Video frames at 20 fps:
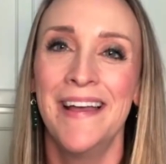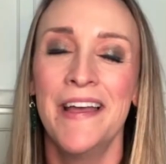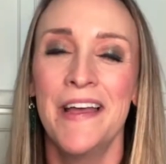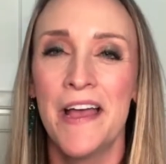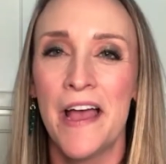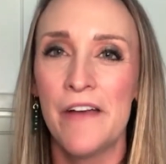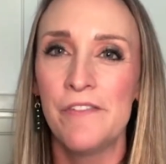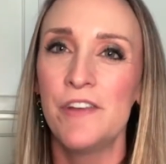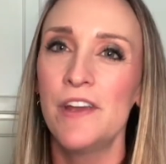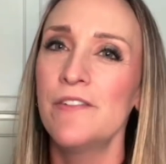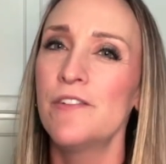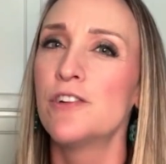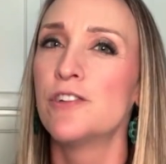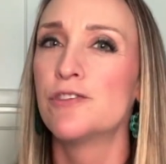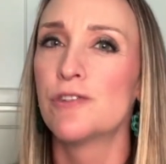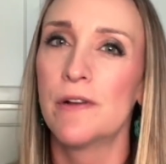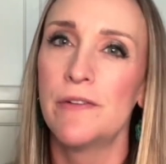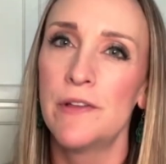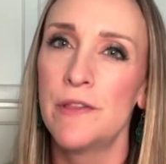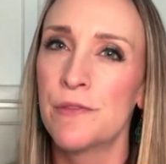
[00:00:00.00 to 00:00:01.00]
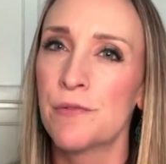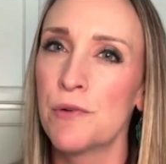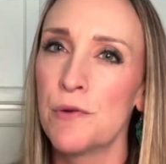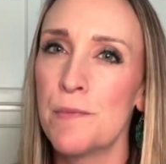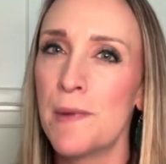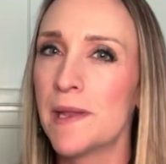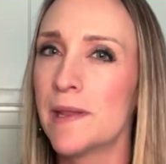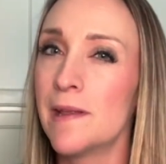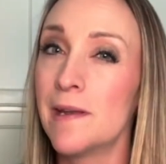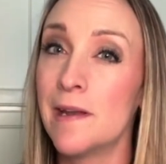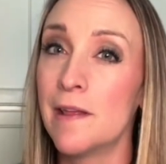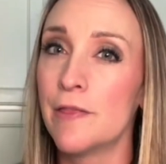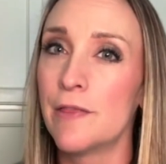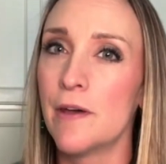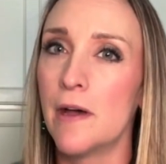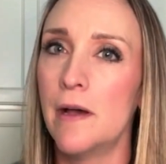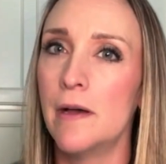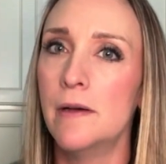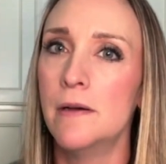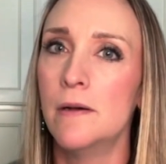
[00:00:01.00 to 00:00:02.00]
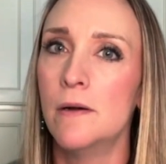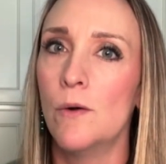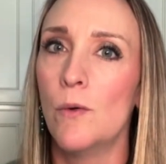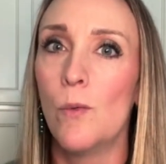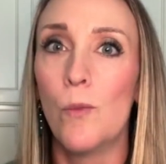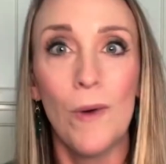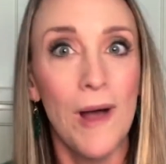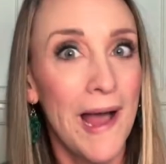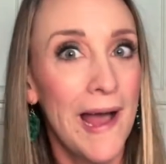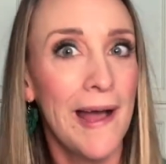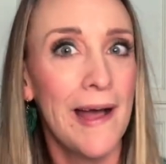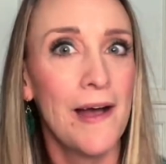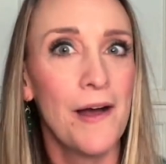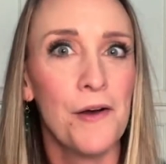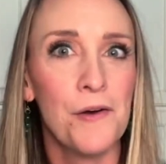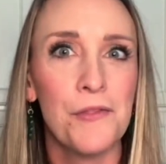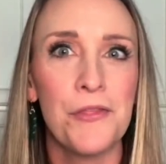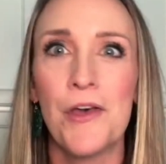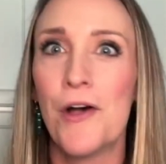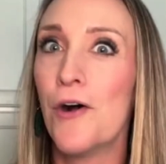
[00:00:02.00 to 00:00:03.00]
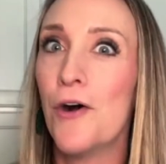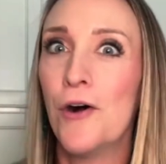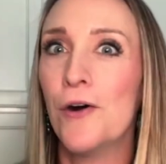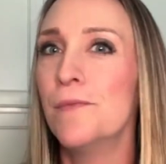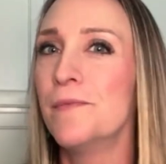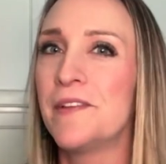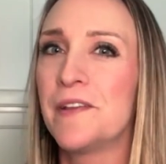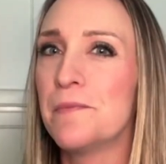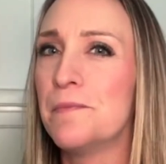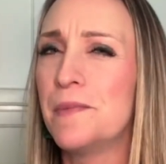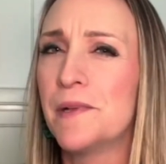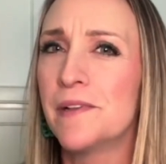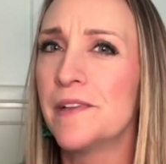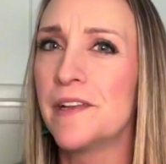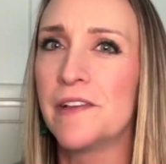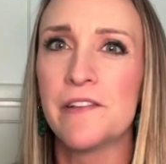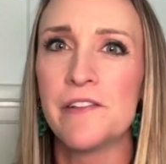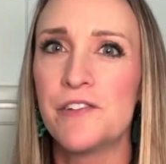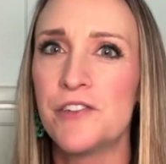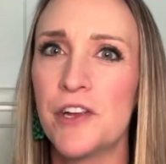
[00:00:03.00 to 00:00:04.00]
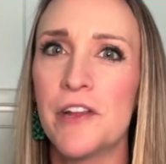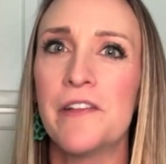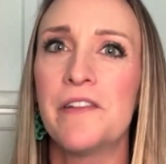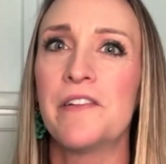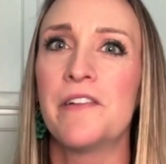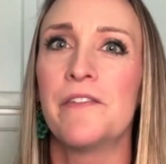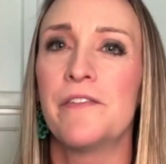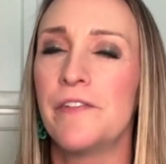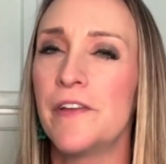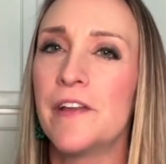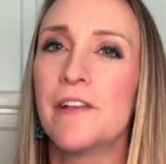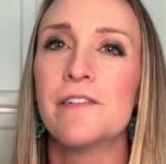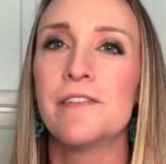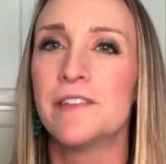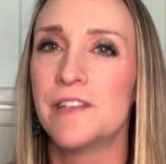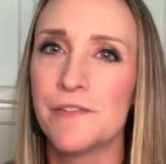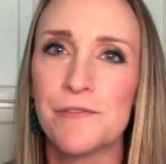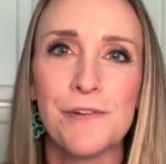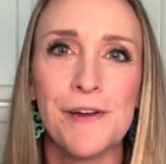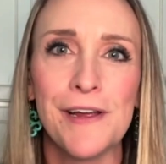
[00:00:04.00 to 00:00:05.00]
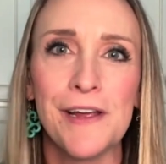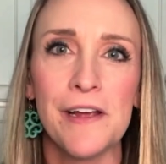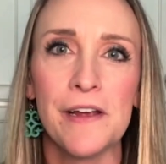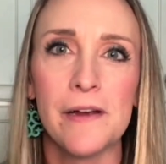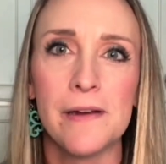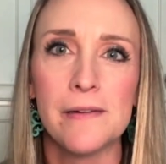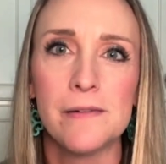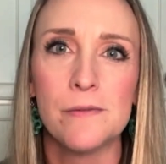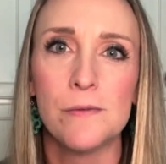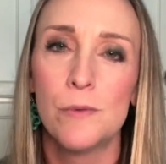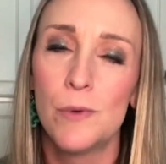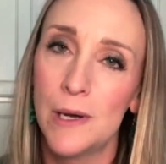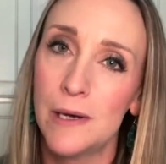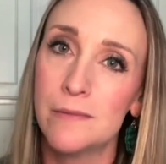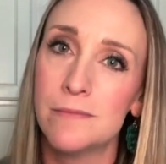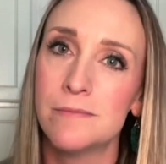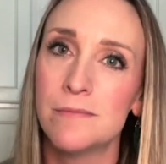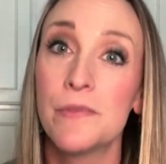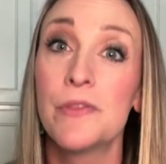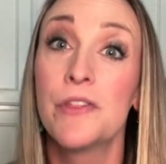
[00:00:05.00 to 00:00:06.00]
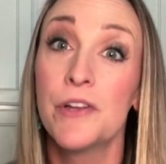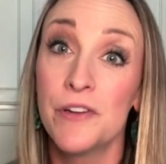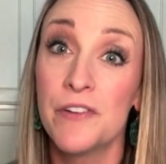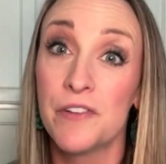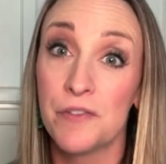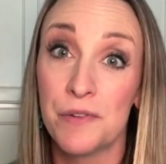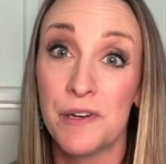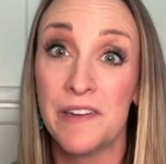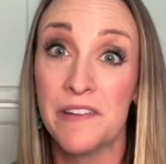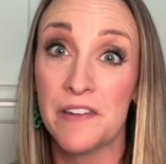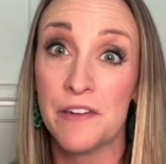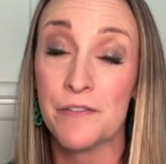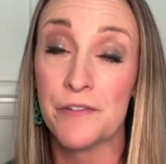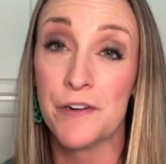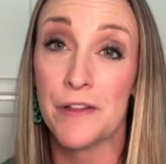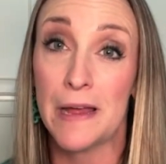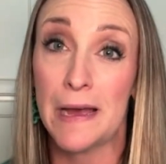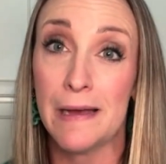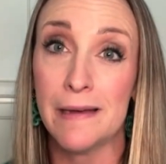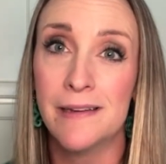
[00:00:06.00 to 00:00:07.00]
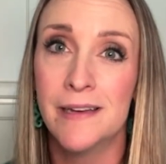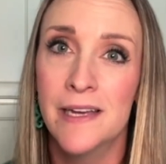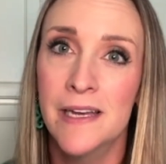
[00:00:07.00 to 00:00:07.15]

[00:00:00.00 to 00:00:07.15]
Have you ever driven through Midland and thought, wow, the homes and buildings just feel different here? Well, there's a reason for that.